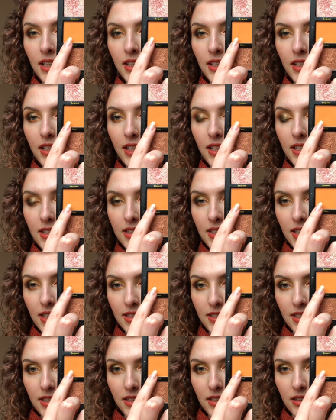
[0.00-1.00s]
this
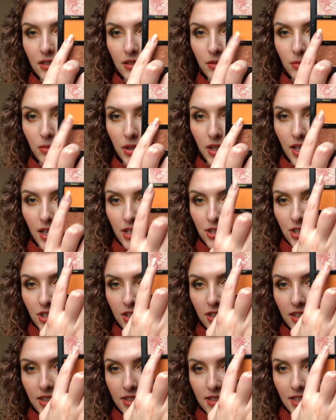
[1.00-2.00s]
as a blush
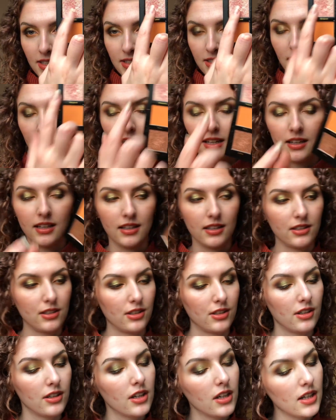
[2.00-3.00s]
and this as a highlighter